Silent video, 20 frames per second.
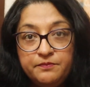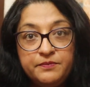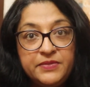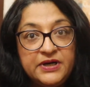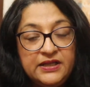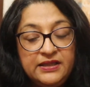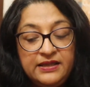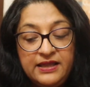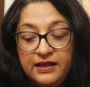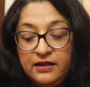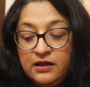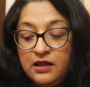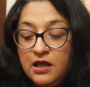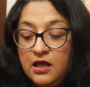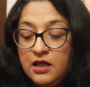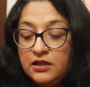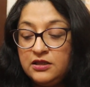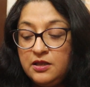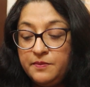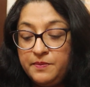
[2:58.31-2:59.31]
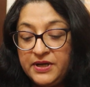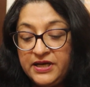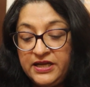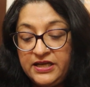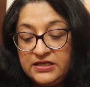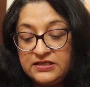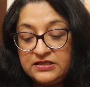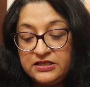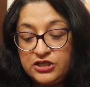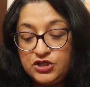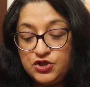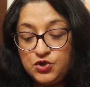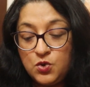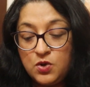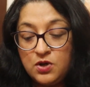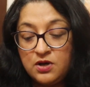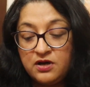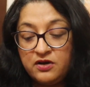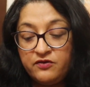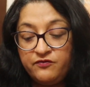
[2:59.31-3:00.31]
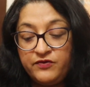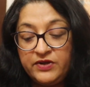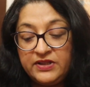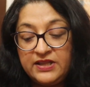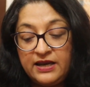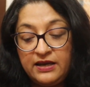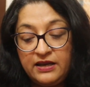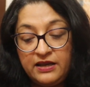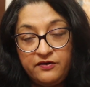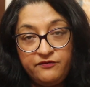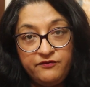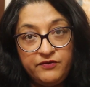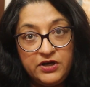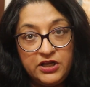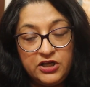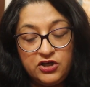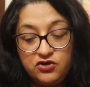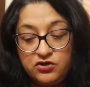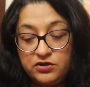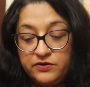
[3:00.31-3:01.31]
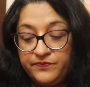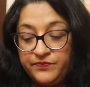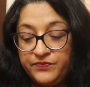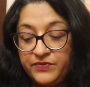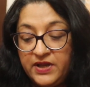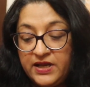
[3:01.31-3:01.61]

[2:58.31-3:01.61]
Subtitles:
But then the bunnies issue her with an invitation,